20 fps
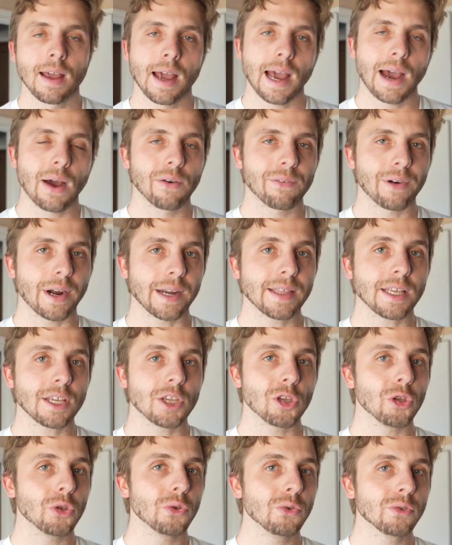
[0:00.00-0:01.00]
However, I
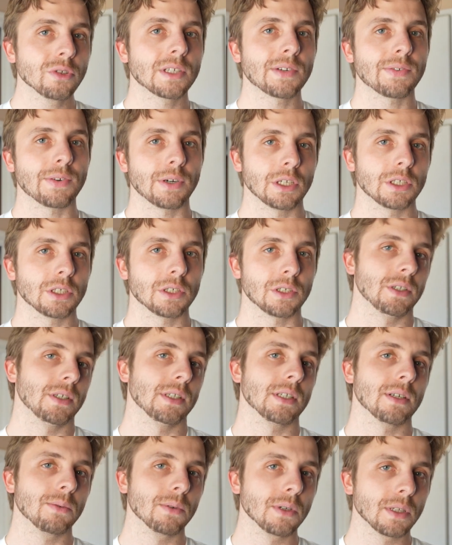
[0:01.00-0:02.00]
think used furniture
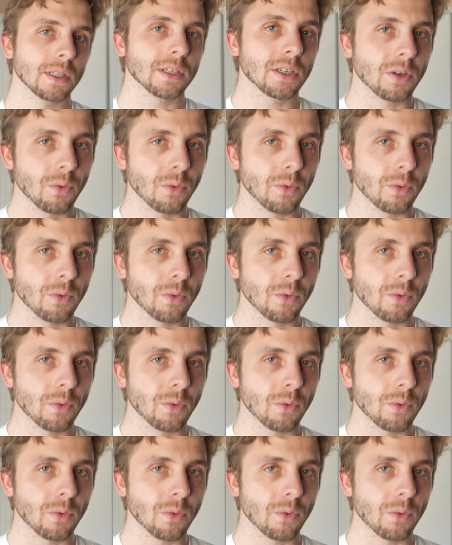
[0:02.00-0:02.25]
is a really